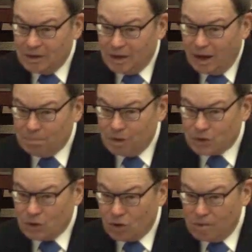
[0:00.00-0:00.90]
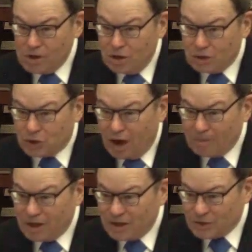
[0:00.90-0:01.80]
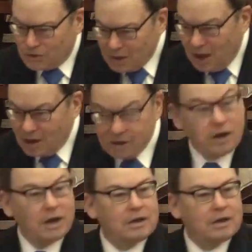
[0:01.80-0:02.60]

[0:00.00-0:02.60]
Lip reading: not books on hermeneutics or homiletics or theology,